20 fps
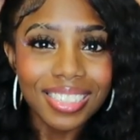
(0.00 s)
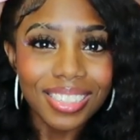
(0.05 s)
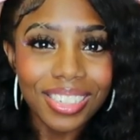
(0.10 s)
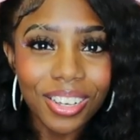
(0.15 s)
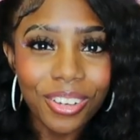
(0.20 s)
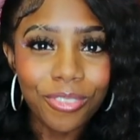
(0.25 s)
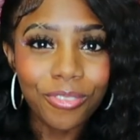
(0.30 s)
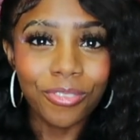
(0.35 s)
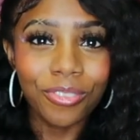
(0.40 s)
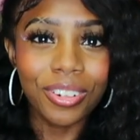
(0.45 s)

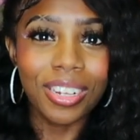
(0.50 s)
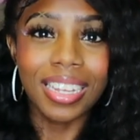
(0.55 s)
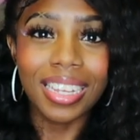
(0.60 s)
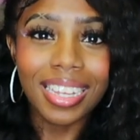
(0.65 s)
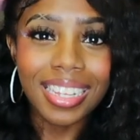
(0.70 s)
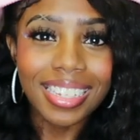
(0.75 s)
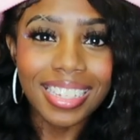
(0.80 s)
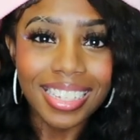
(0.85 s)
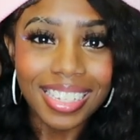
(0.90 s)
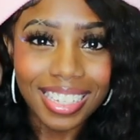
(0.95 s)
so
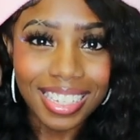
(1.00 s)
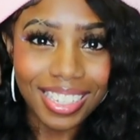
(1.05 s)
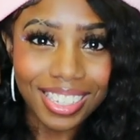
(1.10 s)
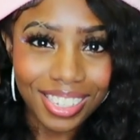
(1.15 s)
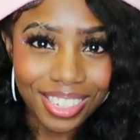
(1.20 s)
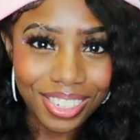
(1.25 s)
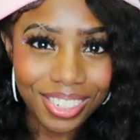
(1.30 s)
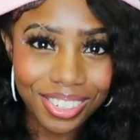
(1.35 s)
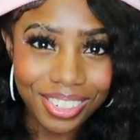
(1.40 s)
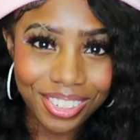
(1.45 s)
freaking
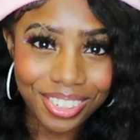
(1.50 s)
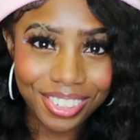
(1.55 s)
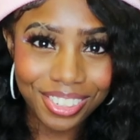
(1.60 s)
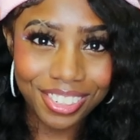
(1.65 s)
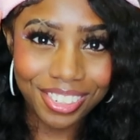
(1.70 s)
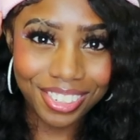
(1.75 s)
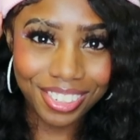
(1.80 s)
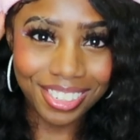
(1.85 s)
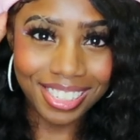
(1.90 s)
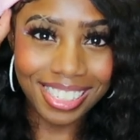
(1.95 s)

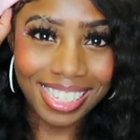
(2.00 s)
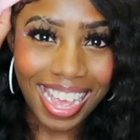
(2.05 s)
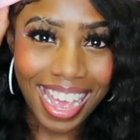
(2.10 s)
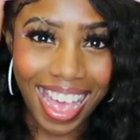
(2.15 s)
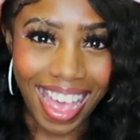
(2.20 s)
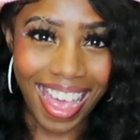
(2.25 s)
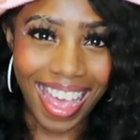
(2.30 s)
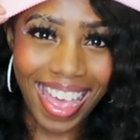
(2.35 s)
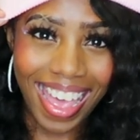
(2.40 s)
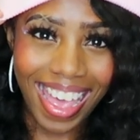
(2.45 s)
cute.
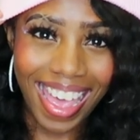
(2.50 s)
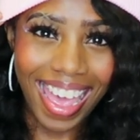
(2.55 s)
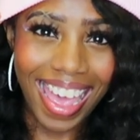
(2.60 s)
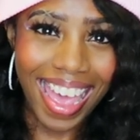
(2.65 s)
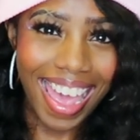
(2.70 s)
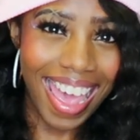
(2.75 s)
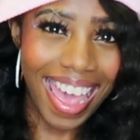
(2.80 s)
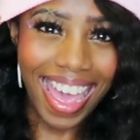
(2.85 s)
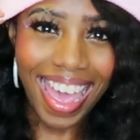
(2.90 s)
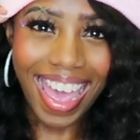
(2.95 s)

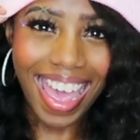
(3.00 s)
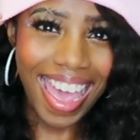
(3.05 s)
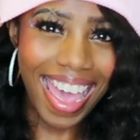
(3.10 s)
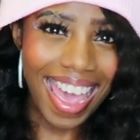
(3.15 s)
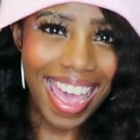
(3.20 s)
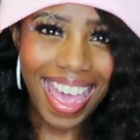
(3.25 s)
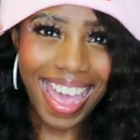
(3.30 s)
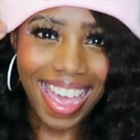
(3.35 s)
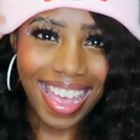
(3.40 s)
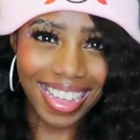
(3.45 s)

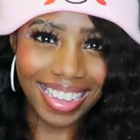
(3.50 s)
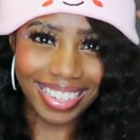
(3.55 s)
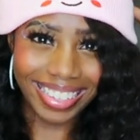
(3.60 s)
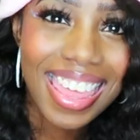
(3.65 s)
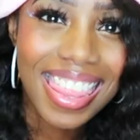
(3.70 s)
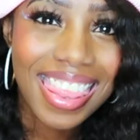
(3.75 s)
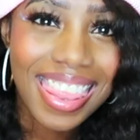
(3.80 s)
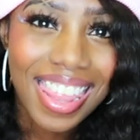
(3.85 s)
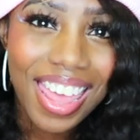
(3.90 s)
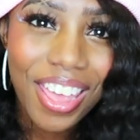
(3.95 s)
Ah,
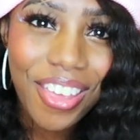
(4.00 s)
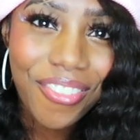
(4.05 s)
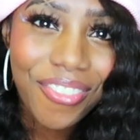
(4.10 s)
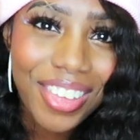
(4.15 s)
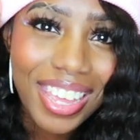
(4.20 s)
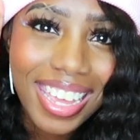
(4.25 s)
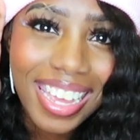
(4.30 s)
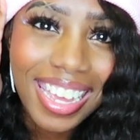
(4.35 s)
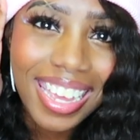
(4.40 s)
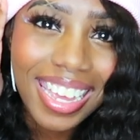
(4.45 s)
I love
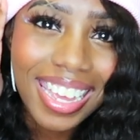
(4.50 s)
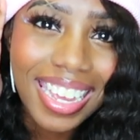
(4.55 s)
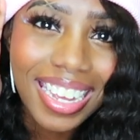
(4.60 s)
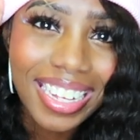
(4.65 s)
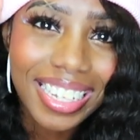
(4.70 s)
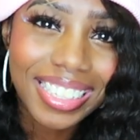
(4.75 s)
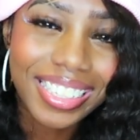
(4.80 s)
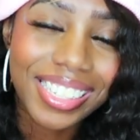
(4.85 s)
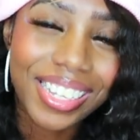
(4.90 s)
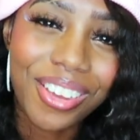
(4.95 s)

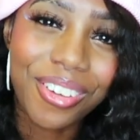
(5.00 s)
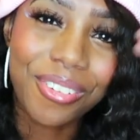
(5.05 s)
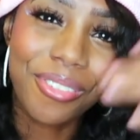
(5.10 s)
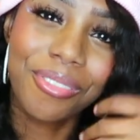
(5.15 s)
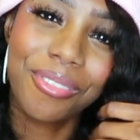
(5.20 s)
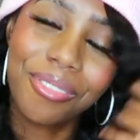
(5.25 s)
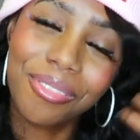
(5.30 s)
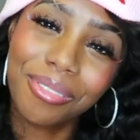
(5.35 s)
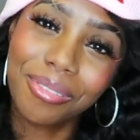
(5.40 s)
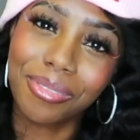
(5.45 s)
it.
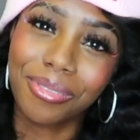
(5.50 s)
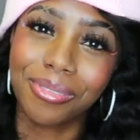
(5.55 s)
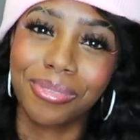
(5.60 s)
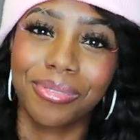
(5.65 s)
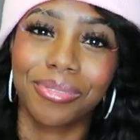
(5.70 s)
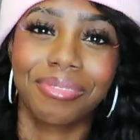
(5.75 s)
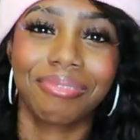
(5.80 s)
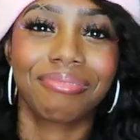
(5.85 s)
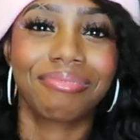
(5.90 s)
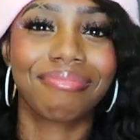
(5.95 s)

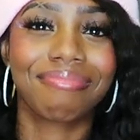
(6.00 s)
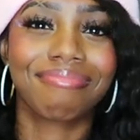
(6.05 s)
Um,